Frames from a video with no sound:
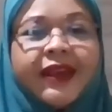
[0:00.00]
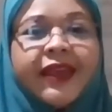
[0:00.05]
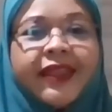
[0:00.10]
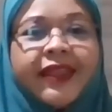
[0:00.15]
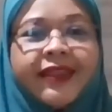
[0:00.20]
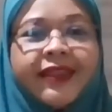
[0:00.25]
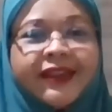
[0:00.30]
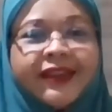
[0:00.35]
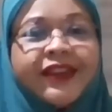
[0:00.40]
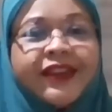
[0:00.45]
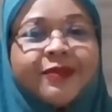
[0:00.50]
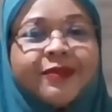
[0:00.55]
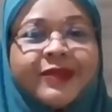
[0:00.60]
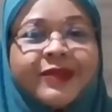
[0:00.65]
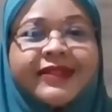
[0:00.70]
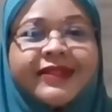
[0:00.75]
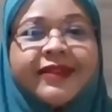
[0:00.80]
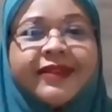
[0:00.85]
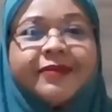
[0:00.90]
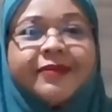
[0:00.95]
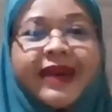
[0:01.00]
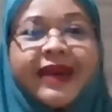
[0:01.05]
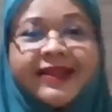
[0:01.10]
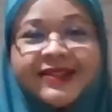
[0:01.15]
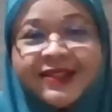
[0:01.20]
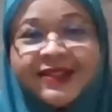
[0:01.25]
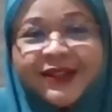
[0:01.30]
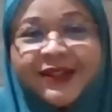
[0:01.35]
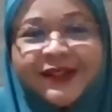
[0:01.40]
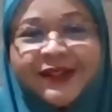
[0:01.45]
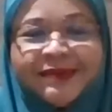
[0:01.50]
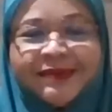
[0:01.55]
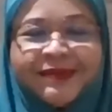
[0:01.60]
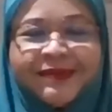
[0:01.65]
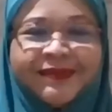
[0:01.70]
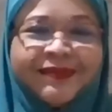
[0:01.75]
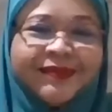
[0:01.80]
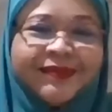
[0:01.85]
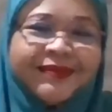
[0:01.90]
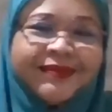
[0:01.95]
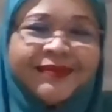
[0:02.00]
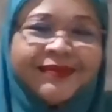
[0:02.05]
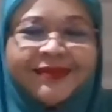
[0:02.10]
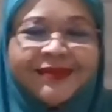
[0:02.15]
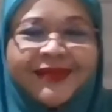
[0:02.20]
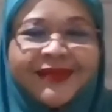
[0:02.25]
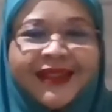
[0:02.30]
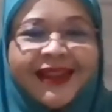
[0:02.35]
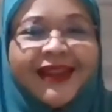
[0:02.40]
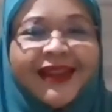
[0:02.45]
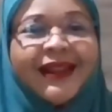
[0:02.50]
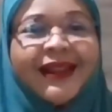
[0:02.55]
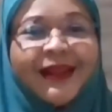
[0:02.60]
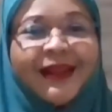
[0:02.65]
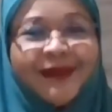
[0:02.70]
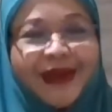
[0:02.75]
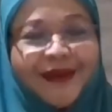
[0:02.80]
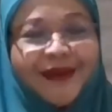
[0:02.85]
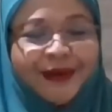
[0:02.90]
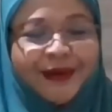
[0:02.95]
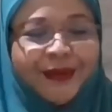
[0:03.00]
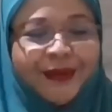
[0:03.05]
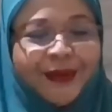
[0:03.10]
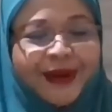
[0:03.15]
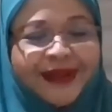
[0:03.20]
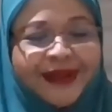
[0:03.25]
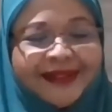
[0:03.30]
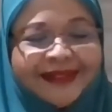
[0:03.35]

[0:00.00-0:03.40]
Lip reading: Thank you, Mr. Ambassador. Hello, everyone.